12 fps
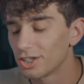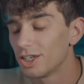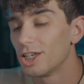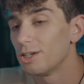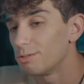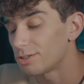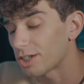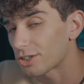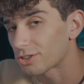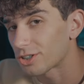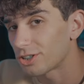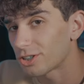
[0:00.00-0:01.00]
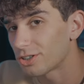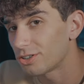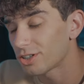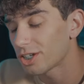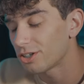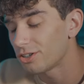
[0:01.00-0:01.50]
He was actually gonna go
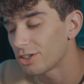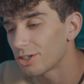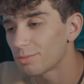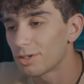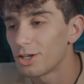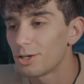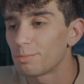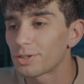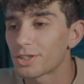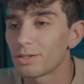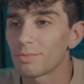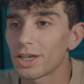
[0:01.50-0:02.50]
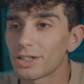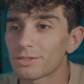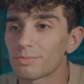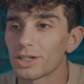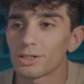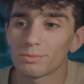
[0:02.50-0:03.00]
and kill him, but then Mance
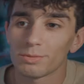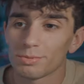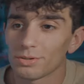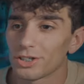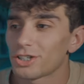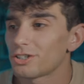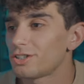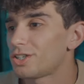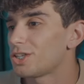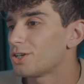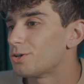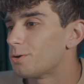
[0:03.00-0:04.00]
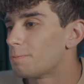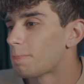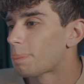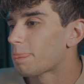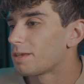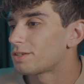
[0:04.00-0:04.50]
made him a pretty good deal,
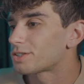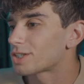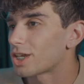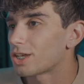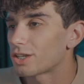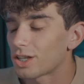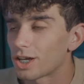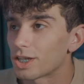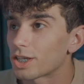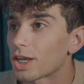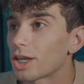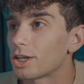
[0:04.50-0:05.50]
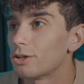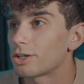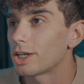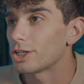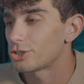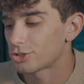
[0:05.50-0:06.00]
saying like, "Hey,
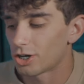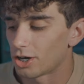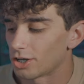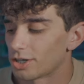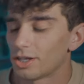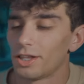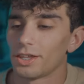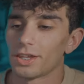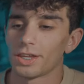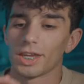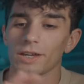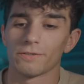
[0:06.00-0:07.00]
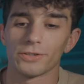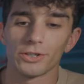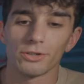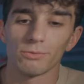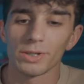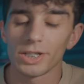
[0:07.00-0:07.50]
okay, Jon." If
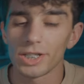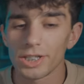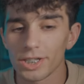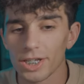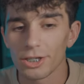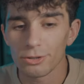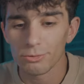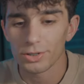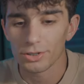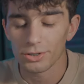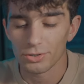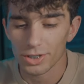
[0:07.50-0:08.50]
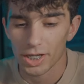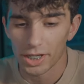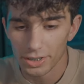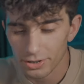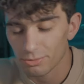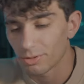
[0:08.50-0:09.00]
you, we need to get through the, your
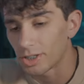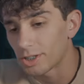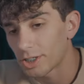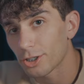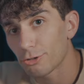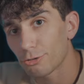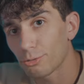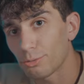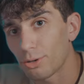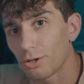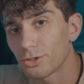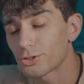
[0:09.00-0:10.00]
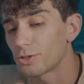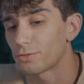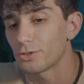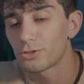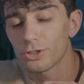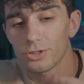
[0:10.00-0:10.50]
gates, we need to get through the wall. So if
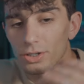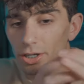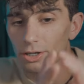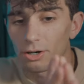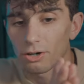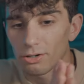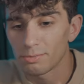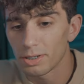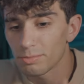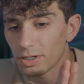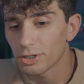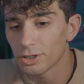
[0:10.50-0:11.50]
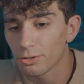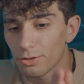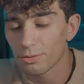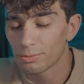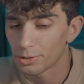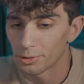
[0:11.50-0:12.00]
you just let all my men go
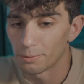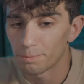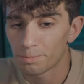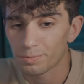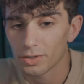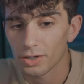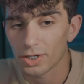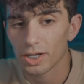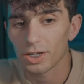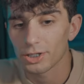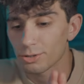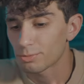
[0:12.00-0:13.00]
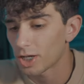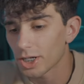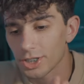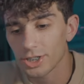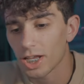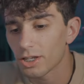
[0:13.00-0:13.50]
through, okay, because we're
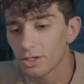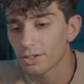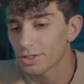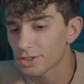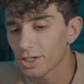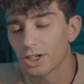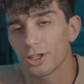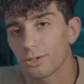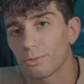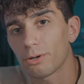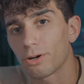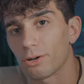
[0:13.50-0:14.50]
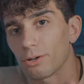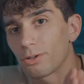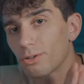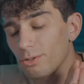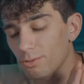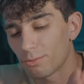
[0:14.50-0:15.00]
not staying on this side of the wall
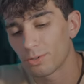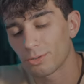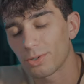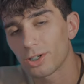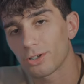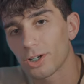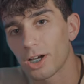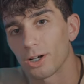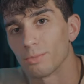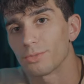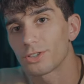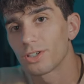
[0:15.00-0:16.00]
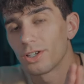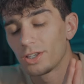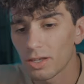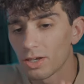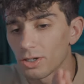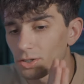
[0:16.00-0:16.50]
when winter comes,
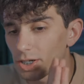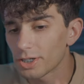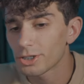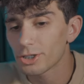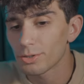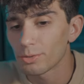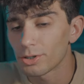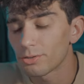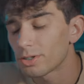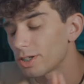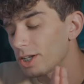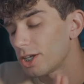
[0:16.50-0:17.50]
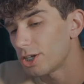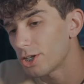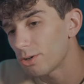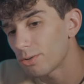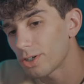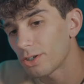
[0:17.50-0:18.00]
let us through and
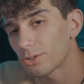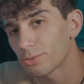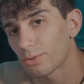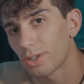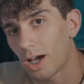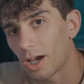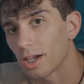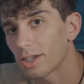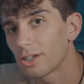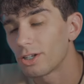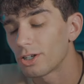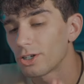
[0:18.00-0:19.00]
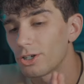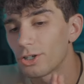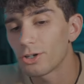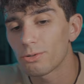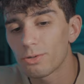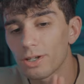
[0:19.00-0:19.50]
no one else will die.
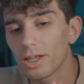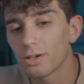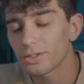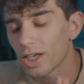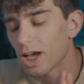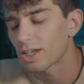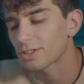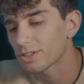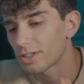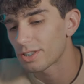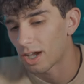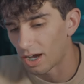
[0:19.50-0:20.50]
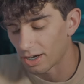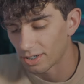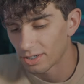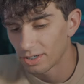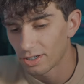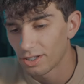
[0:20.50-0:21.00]
No one else has to
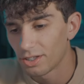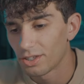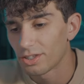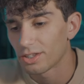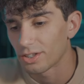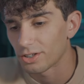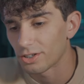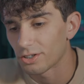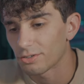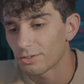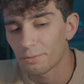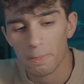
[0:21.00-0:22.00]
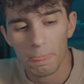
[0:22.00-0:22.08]
die, you know?